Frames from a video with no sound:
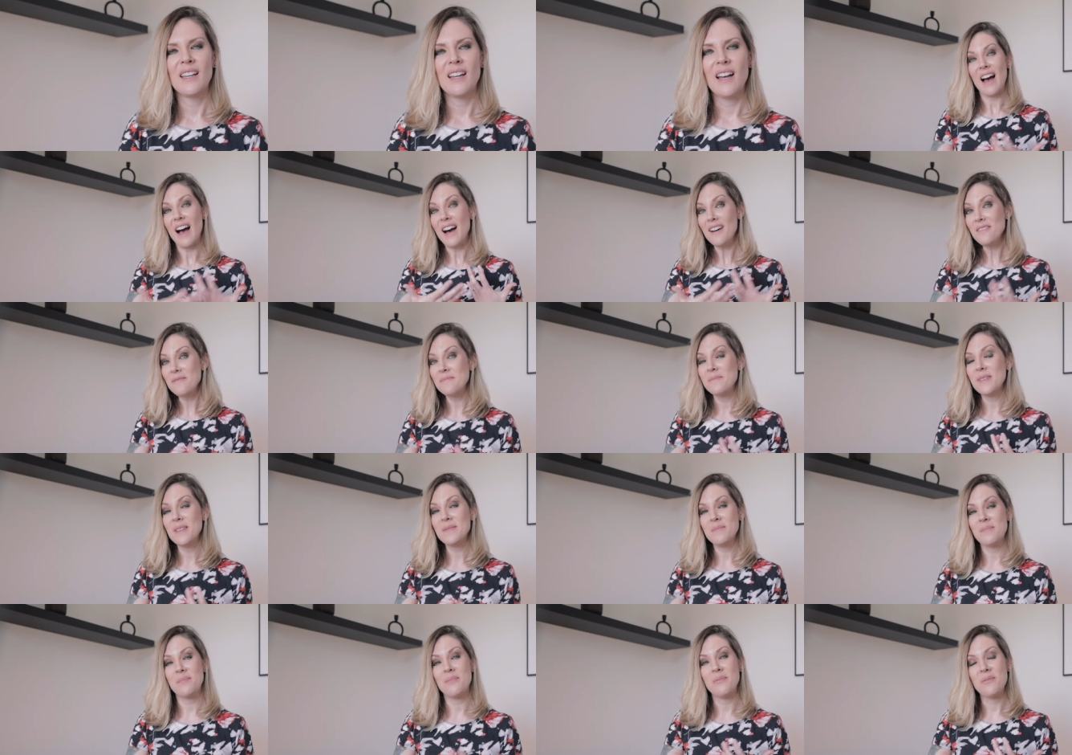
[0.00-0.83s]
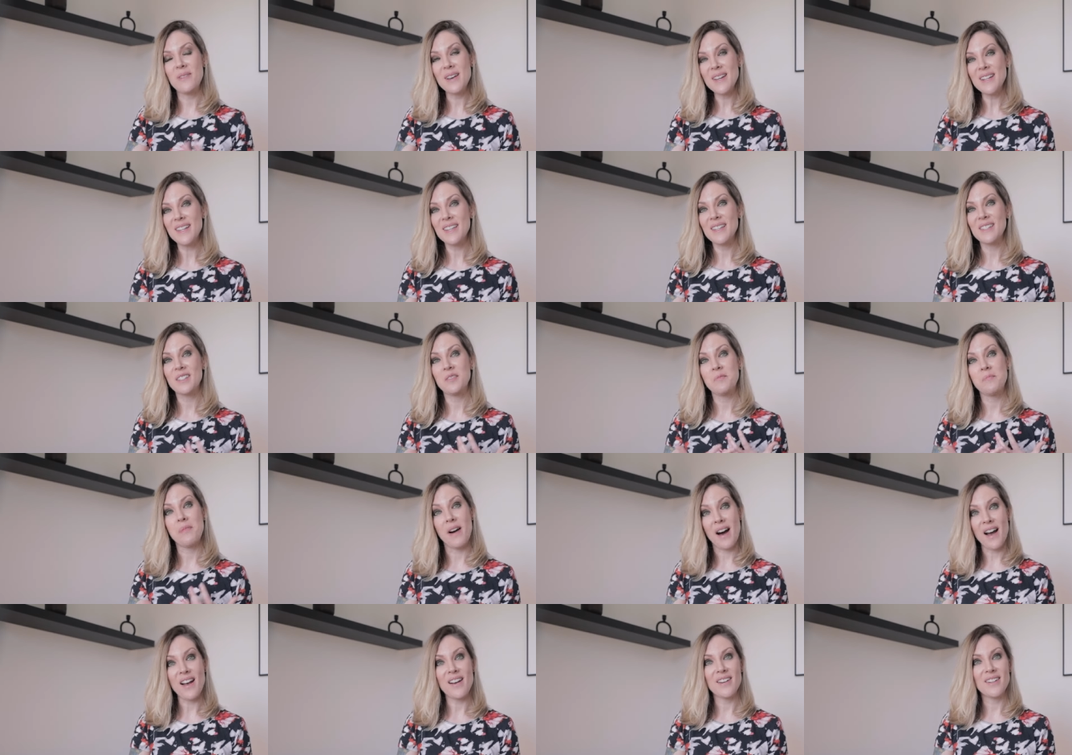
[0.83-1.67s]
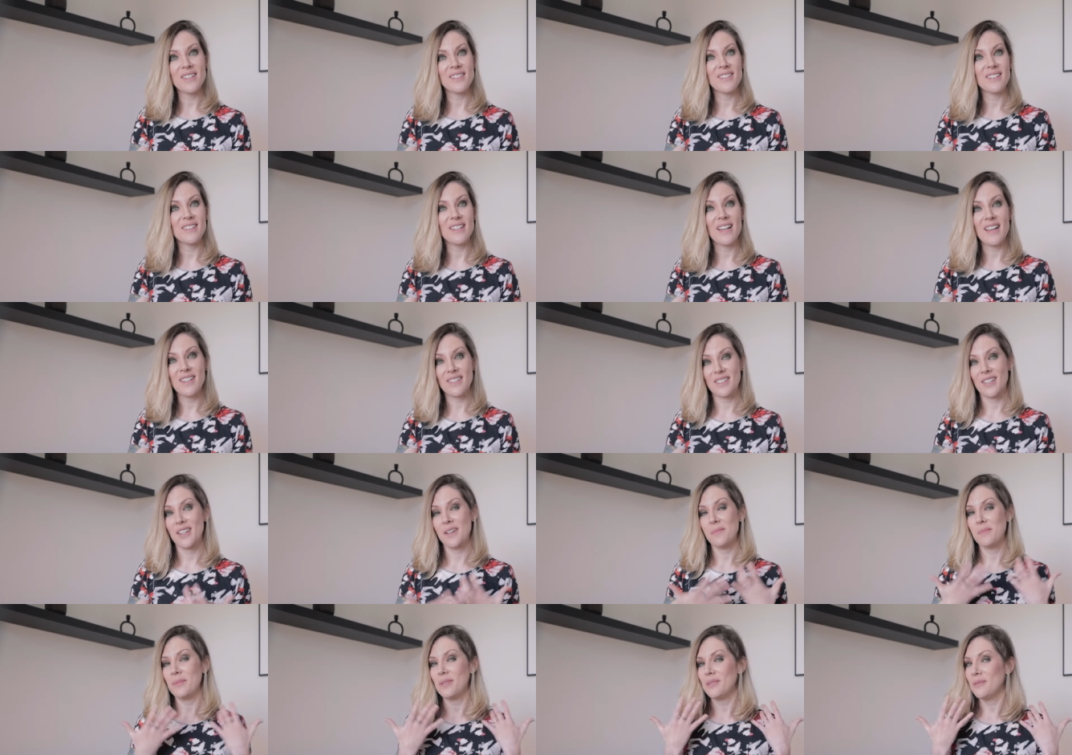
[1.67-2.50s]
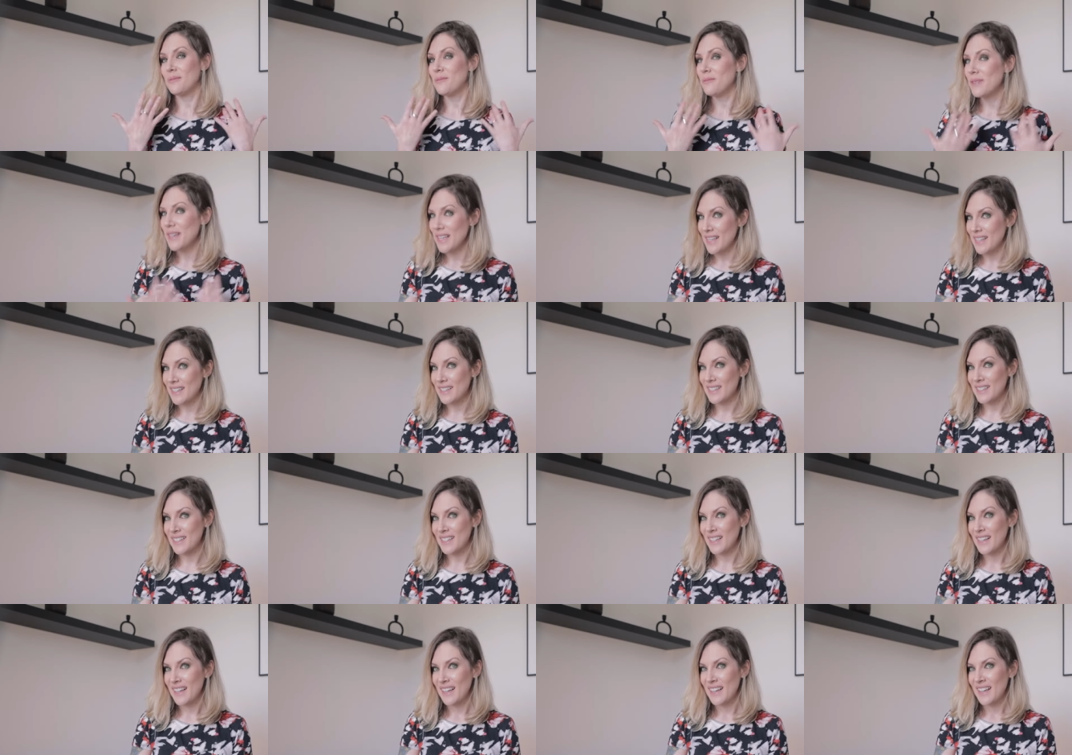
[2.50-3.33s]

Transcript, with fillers: I've been pretty inspired in the last couple of weeks.